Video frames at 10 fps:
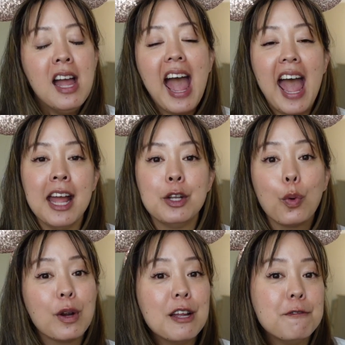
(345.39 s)
and
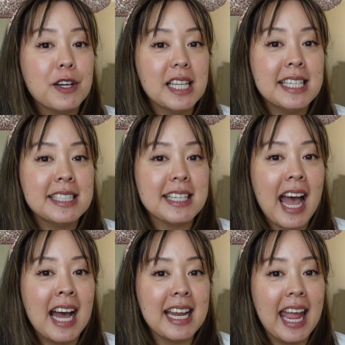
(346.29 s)
refill it
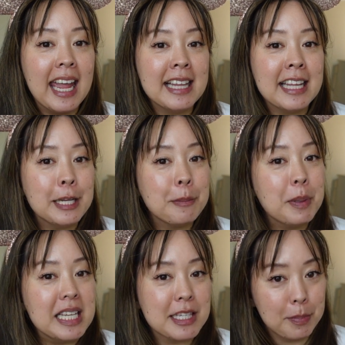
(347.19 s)
at Alien
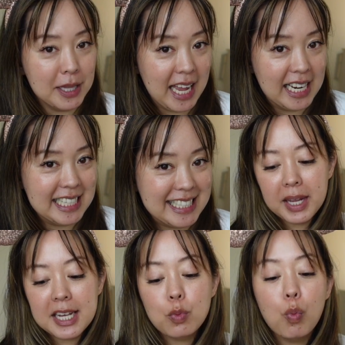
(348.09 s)
Pizza Planet,
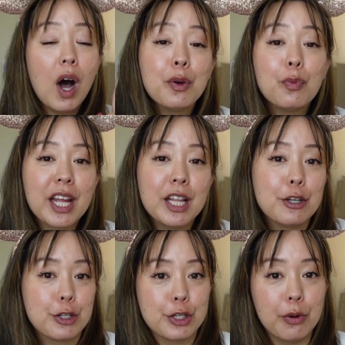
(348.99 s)
because one
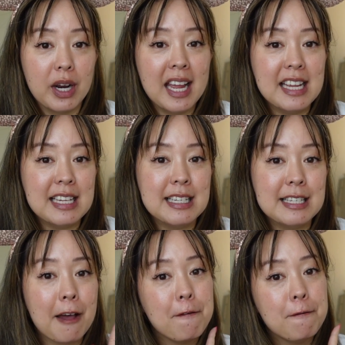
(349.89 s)
regular soda is
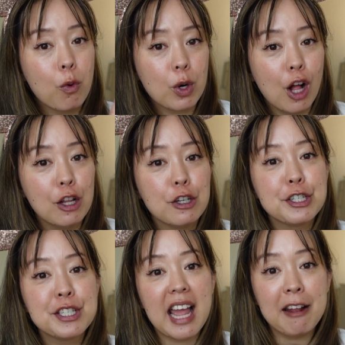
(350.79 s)

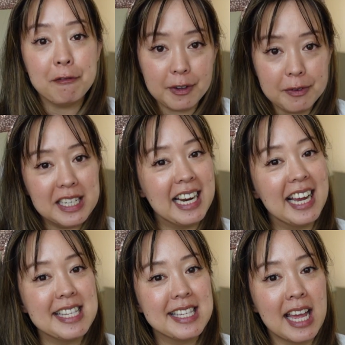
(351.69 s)

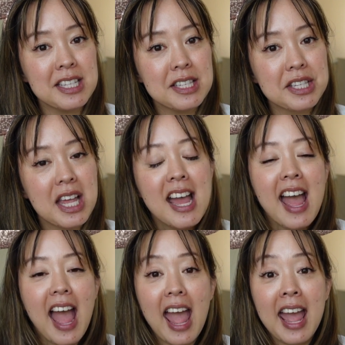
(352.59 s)
$4.59,
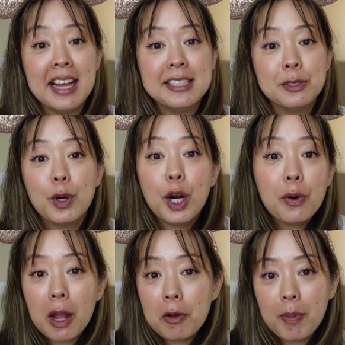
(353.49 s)
and we're
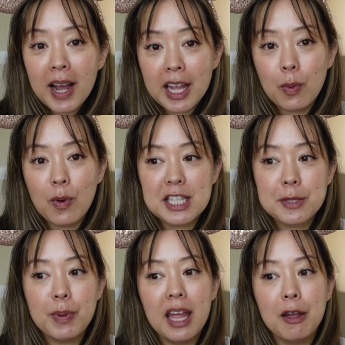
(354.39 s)
okay with buying it once,
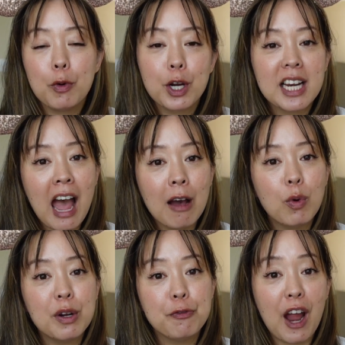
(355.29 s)
but if we're gonna have
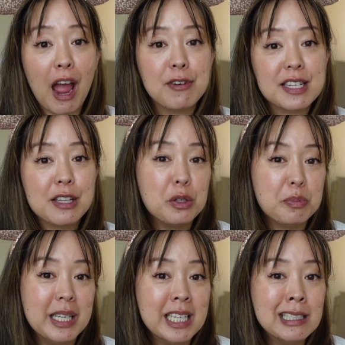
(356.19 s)
one for every single
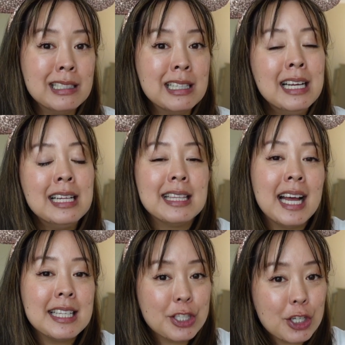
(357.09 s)
meal,
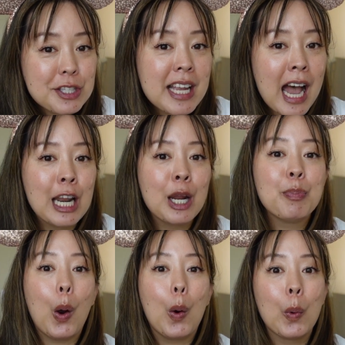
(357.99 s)
that starts to add
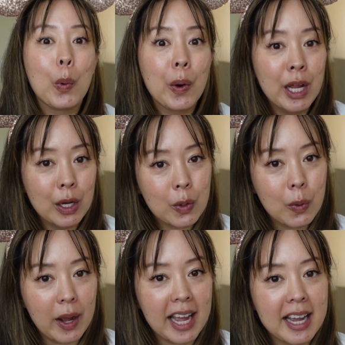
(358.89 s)
up real
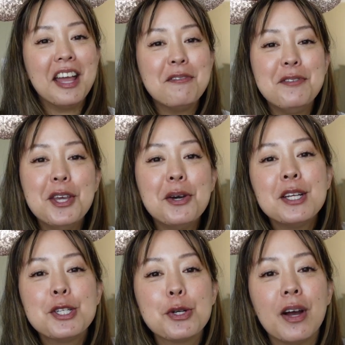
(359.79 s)
quick. If you
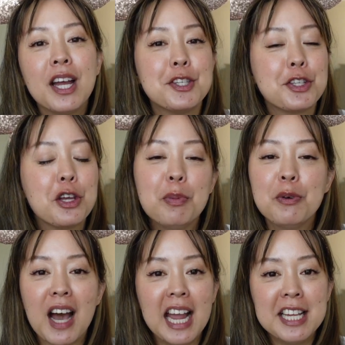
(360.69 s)
enjoy a scoop
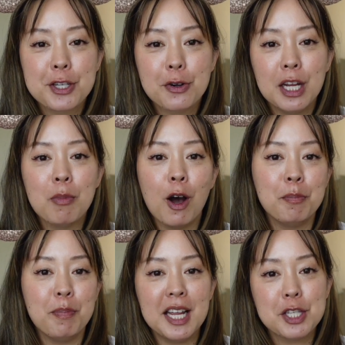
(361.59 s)
of ice cream on Main